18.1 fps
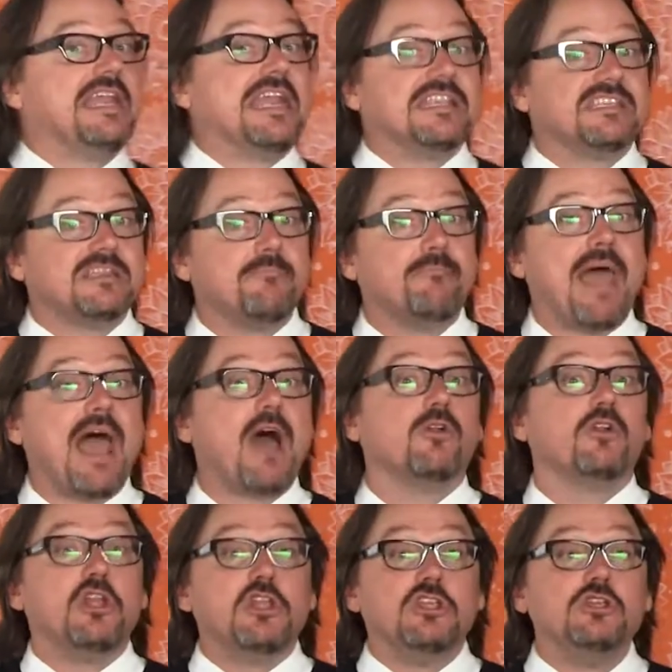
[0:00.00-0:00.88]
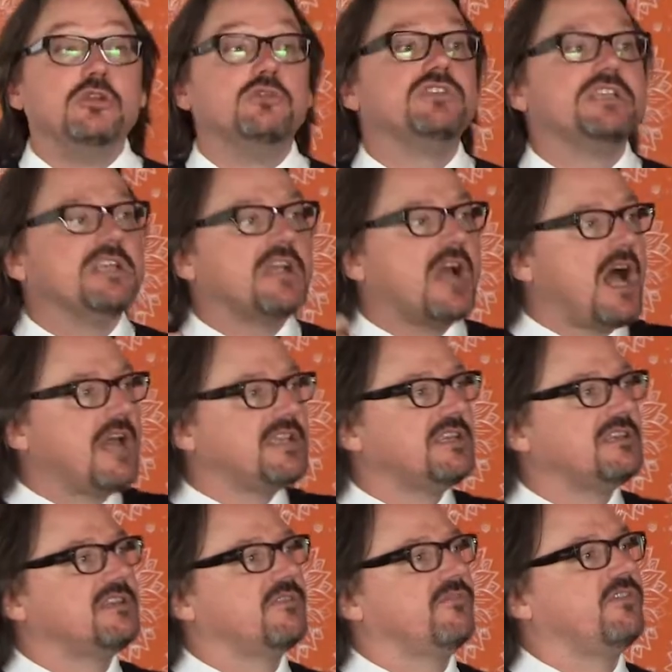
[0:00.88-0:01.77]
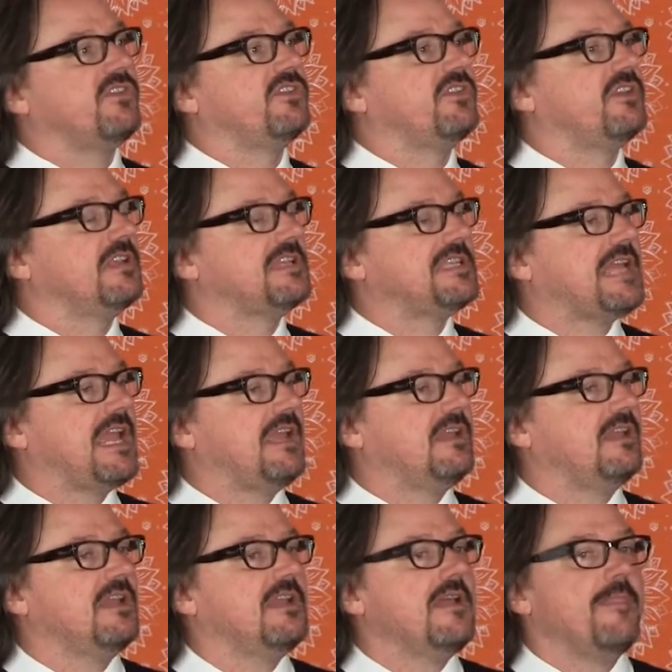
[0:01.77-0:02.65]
It's about using content to facilitate